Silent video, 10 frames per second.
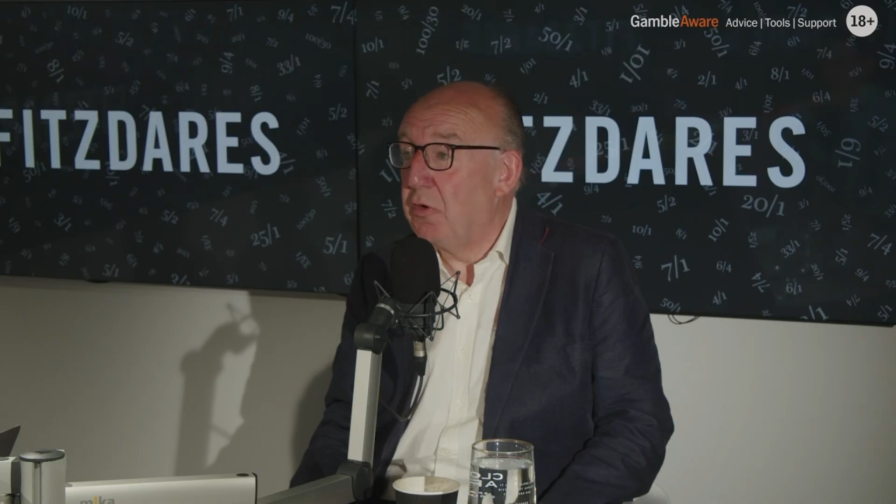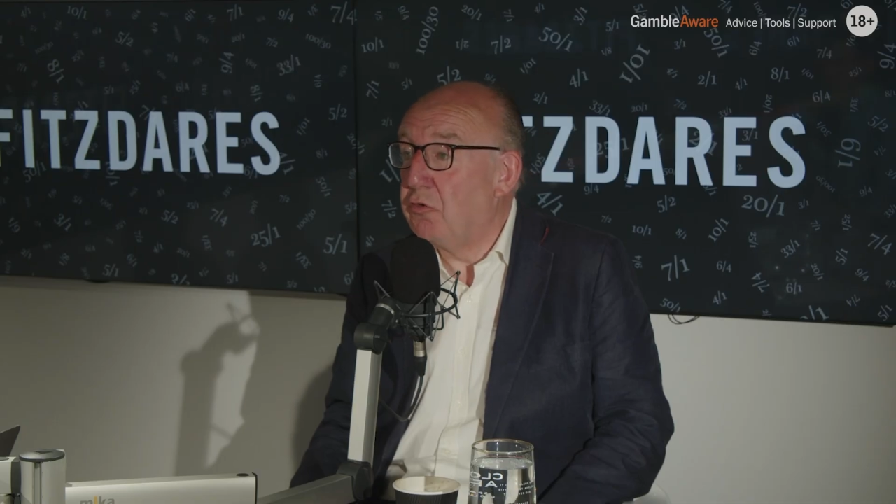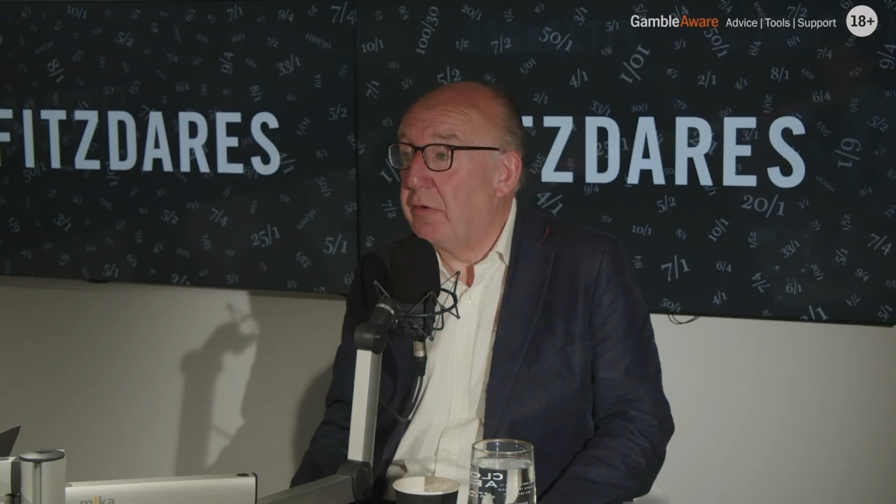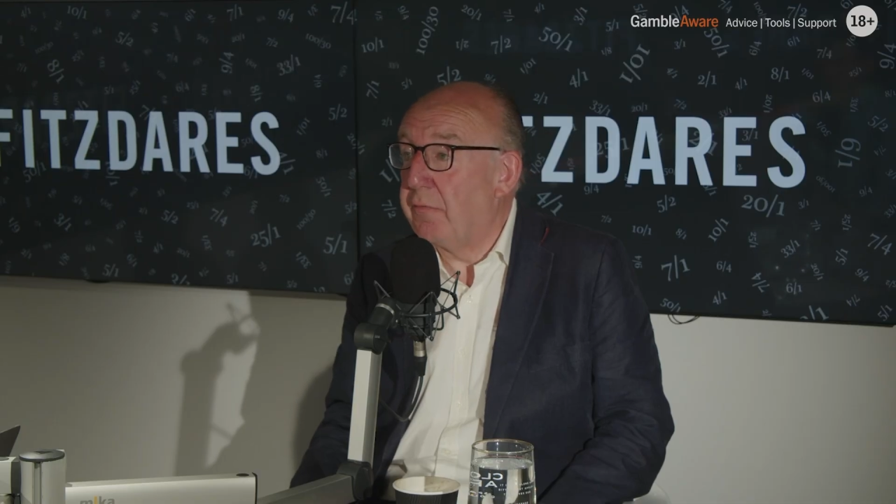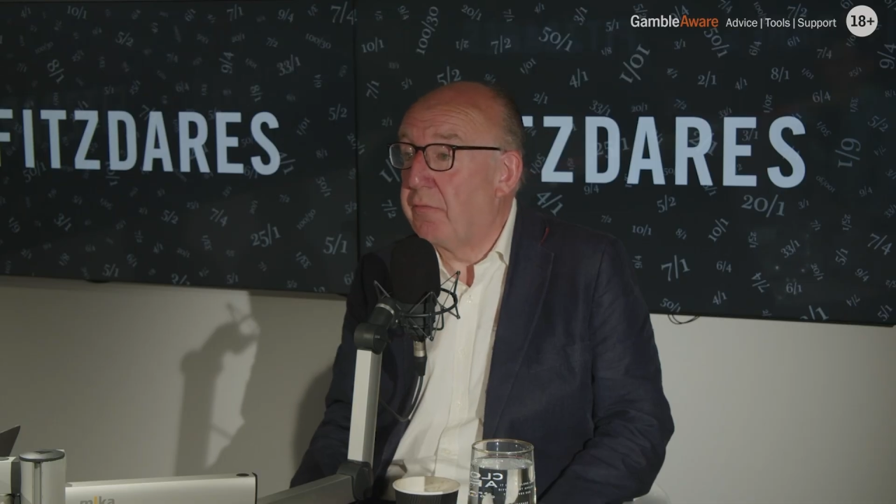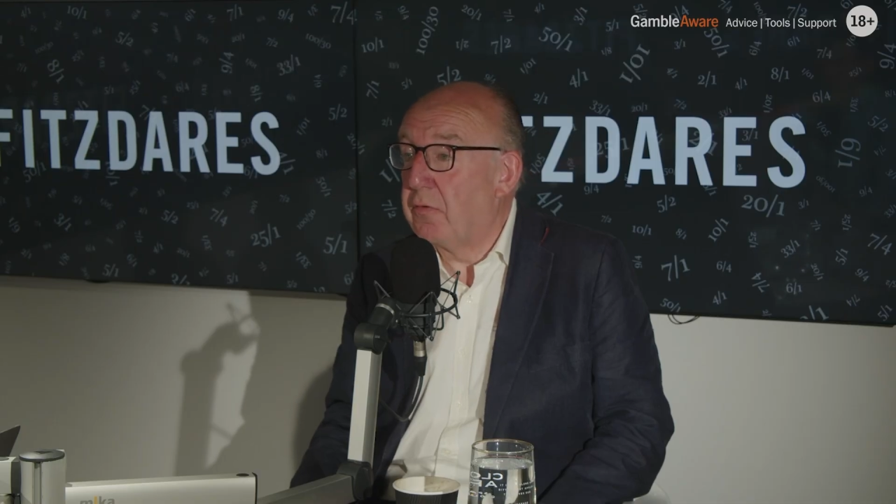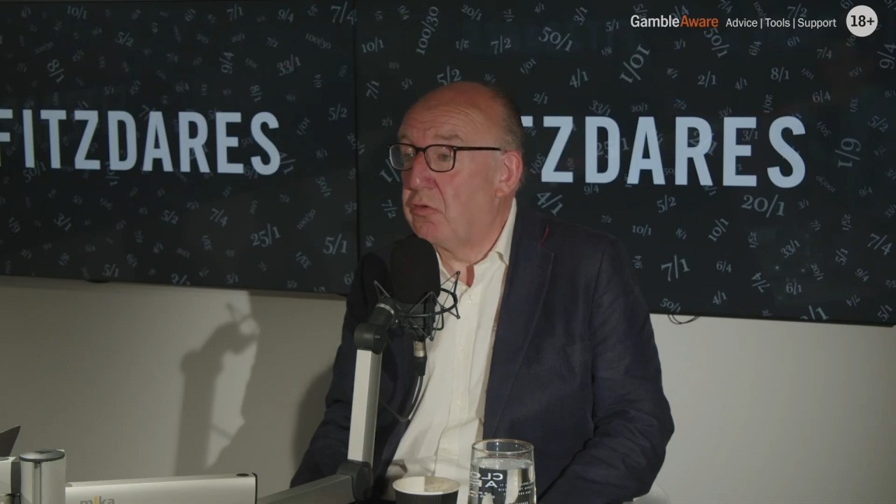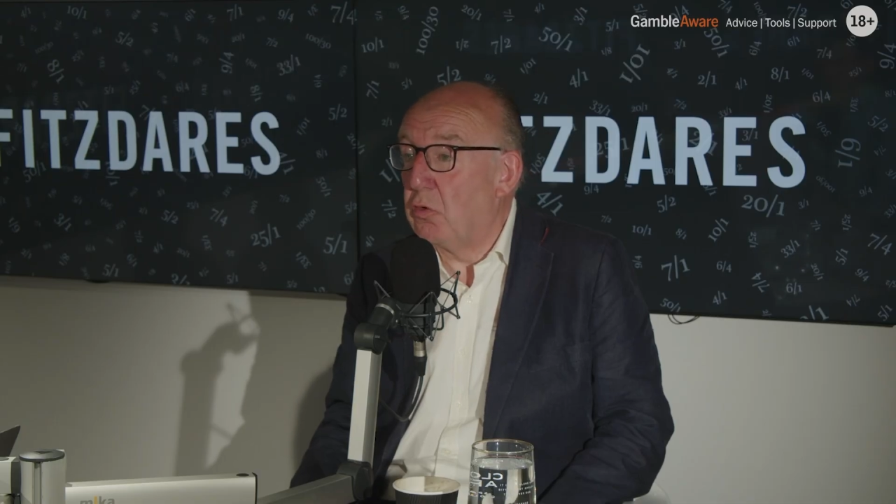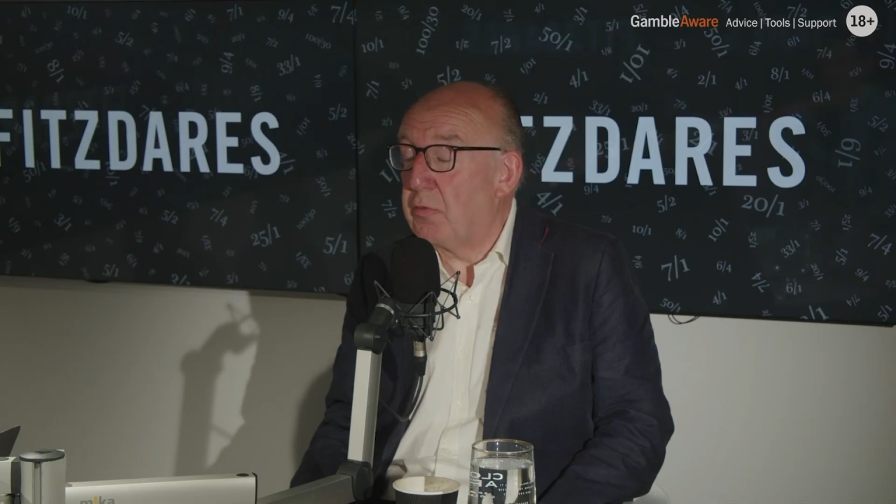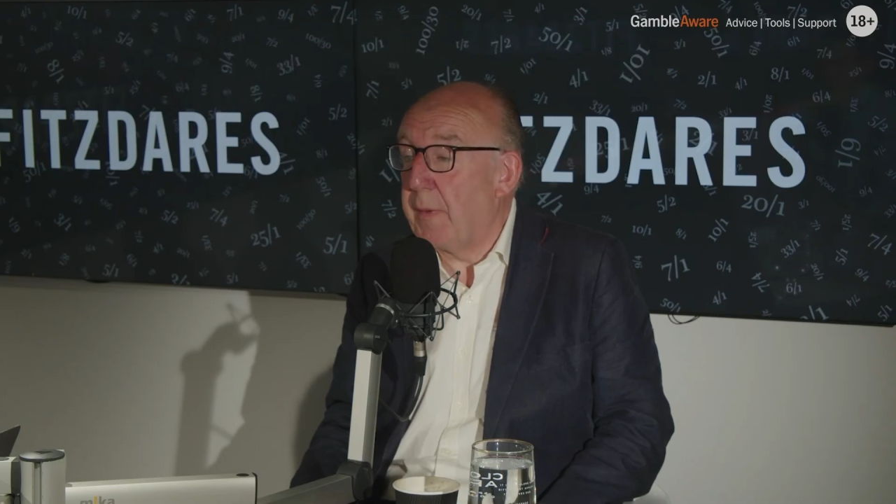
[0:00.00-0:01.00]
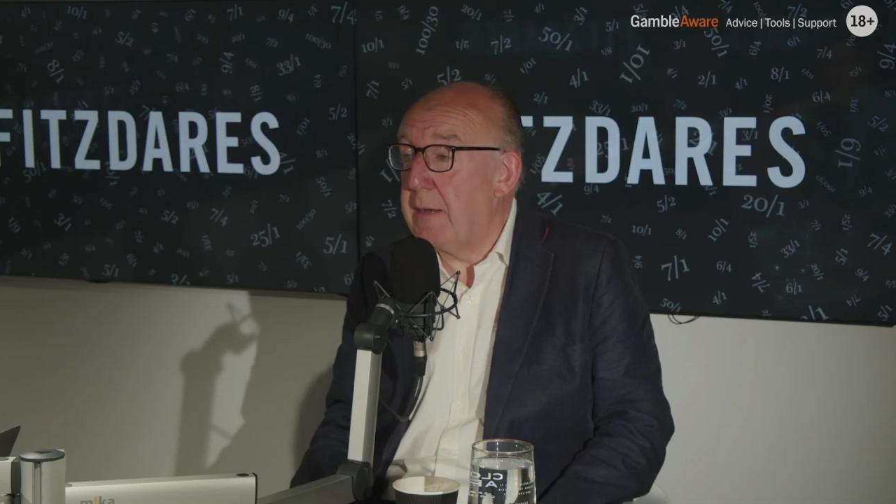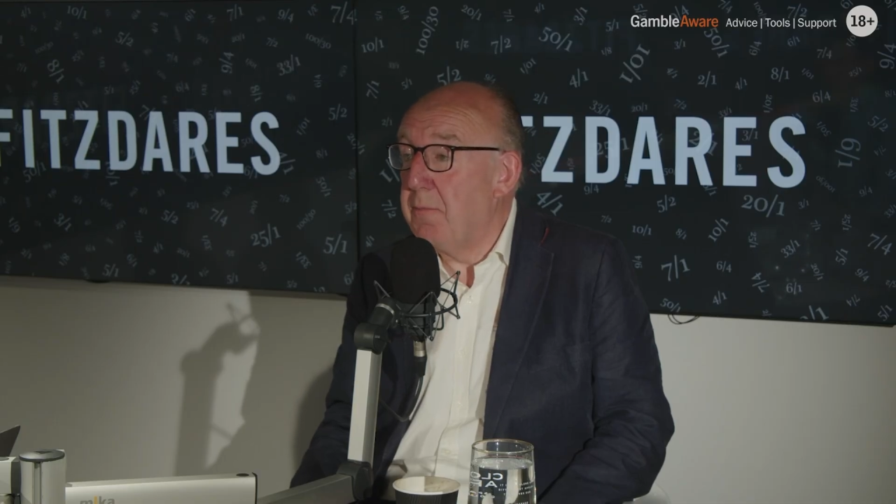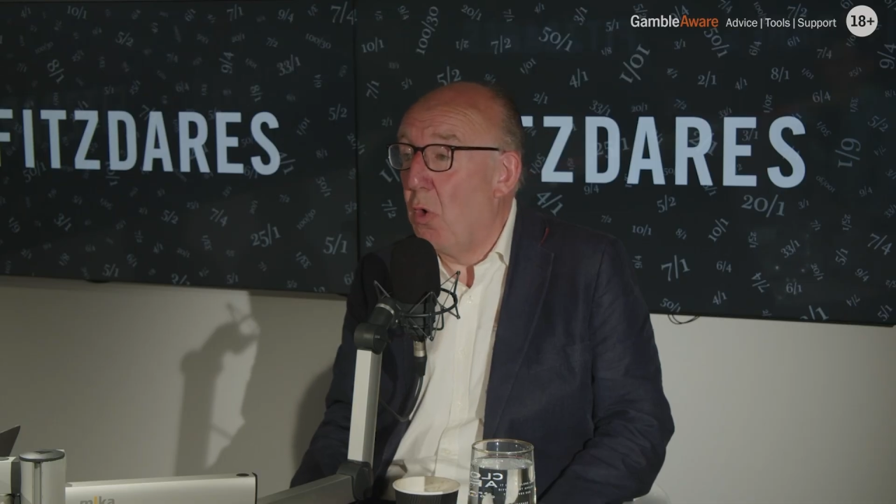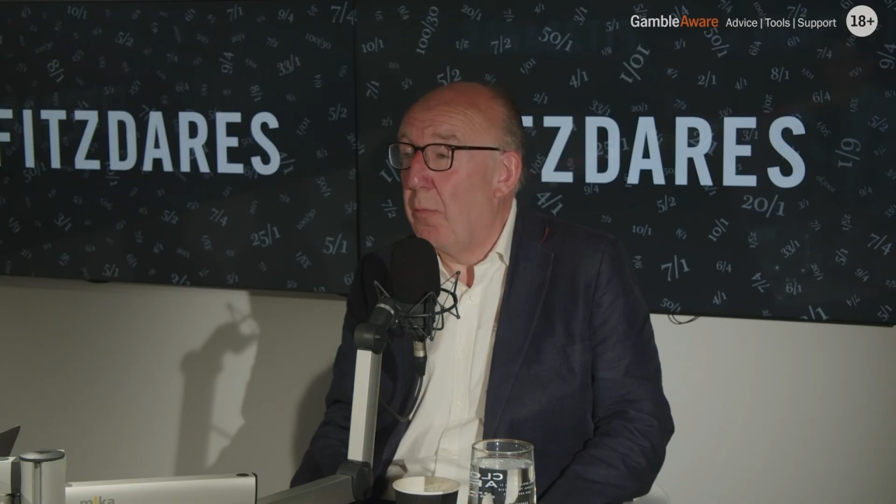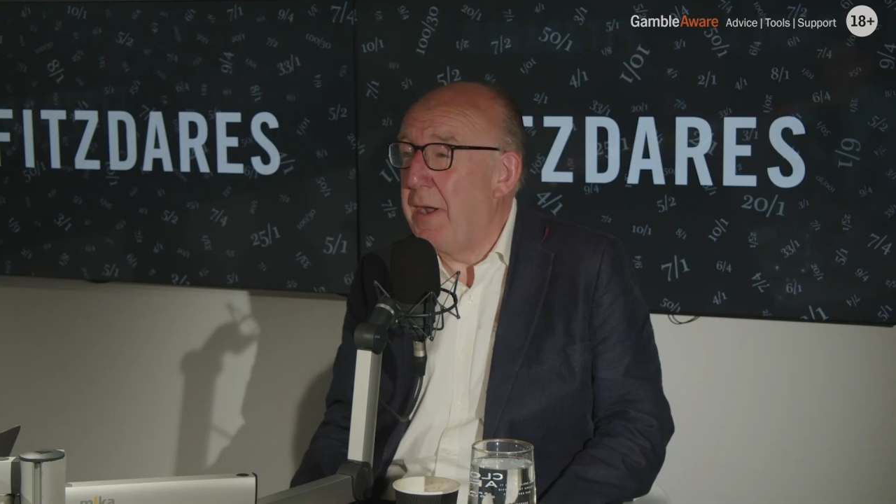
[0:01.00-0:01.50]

should have talked about it more.